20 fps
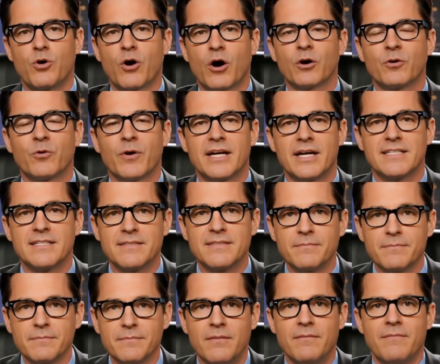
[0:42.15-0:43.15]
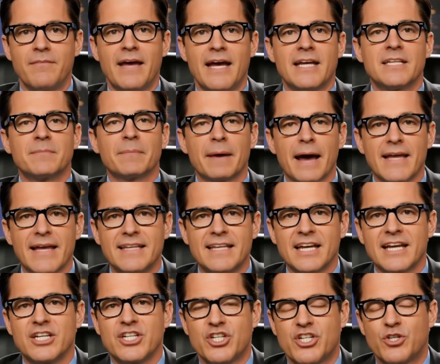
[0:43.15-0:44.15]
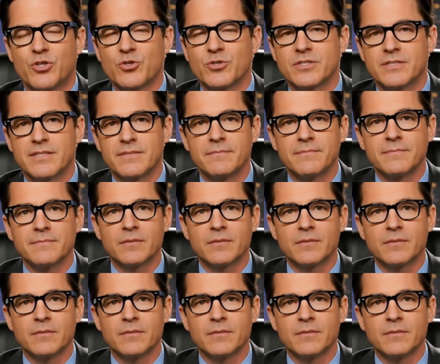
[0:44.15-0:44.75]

congress. They debate the issues.